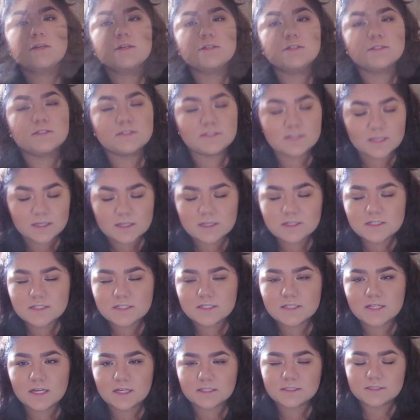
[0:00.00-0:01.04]
The second to
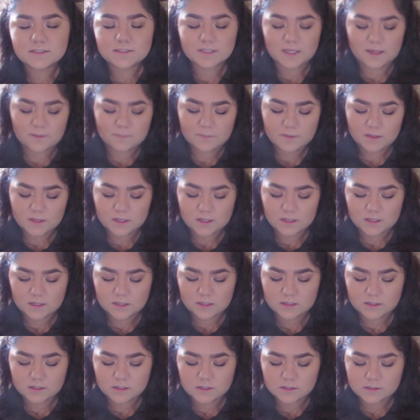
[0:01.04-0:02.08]
last step
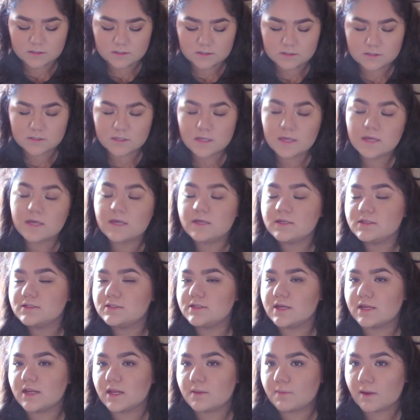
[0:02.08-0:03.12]
is
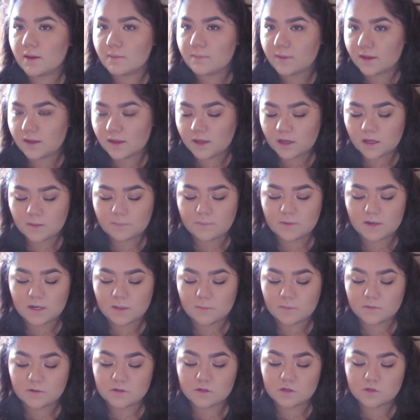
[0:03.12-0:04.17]
setting my makeup, and
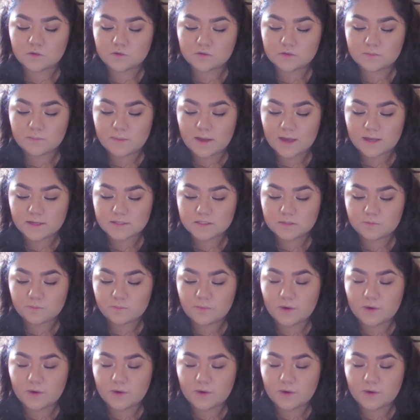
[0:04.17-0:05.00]
I'm going to use Max